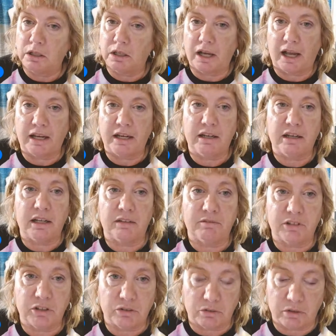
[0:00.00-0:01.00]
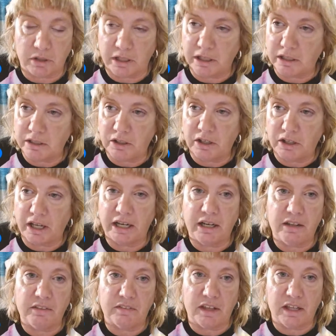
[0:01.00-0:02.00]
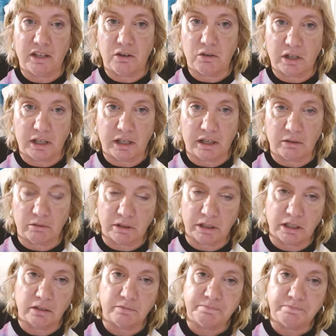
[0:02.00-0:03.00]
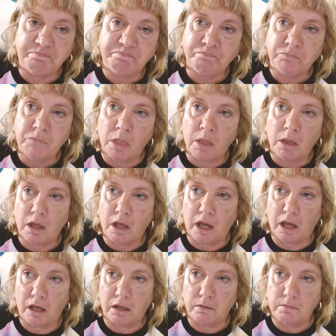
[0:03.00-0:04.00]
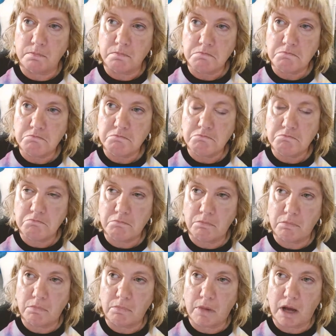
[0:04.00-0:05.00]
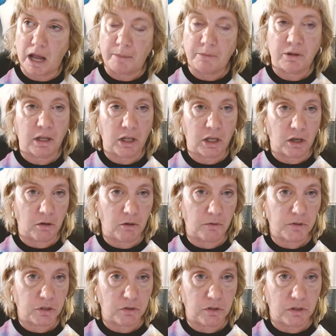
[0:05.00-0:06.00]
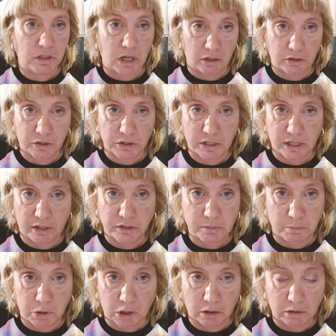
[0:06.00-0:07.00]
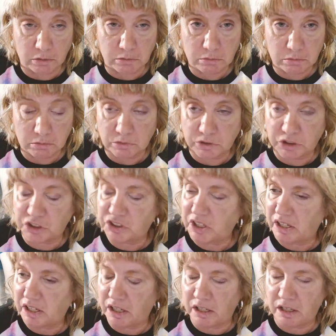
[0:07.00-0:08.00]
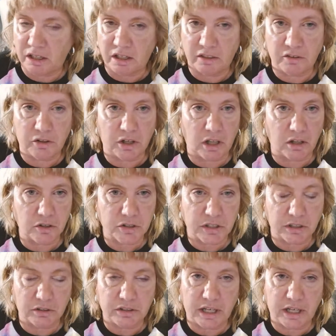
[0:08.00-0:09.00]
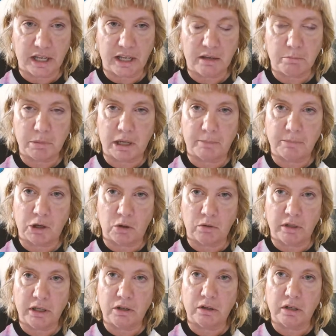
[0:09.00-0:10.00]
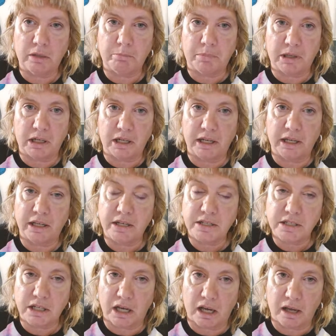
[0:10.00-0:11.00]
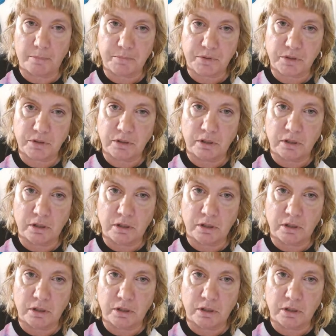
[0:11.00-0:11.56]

I need inventory. You got anything you can get rid of? Um, I'm going to go to the dollar sale tomorrow, just like any other dollar sale day, but I'm only going to buy tops,